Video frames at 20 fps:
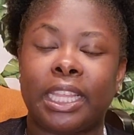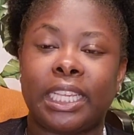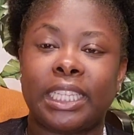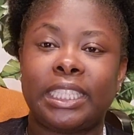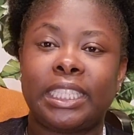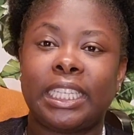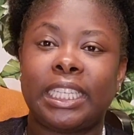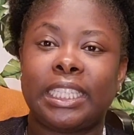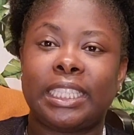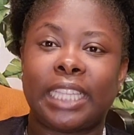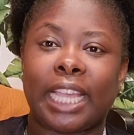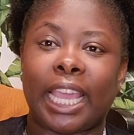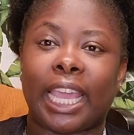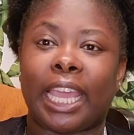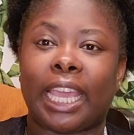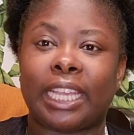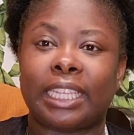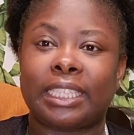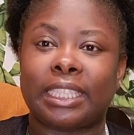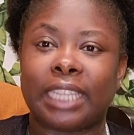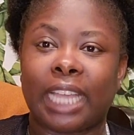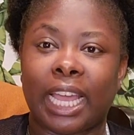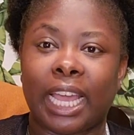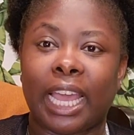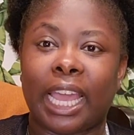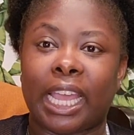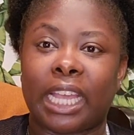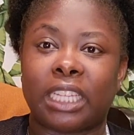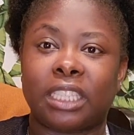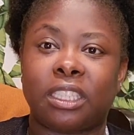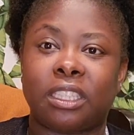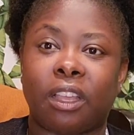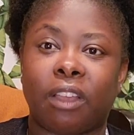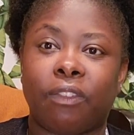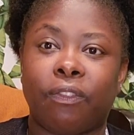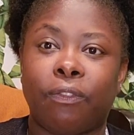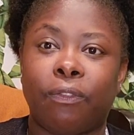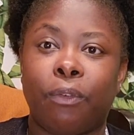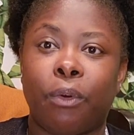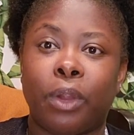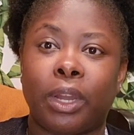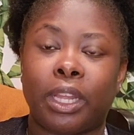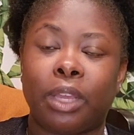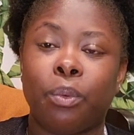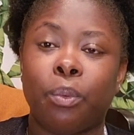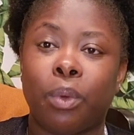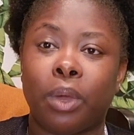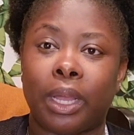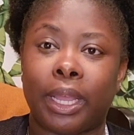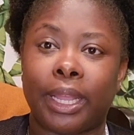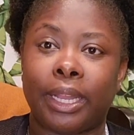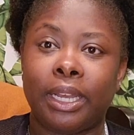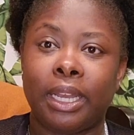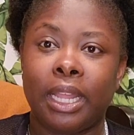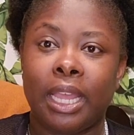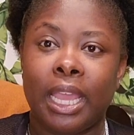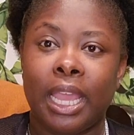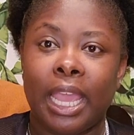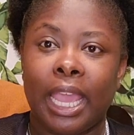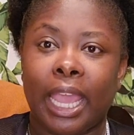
This is a size 41,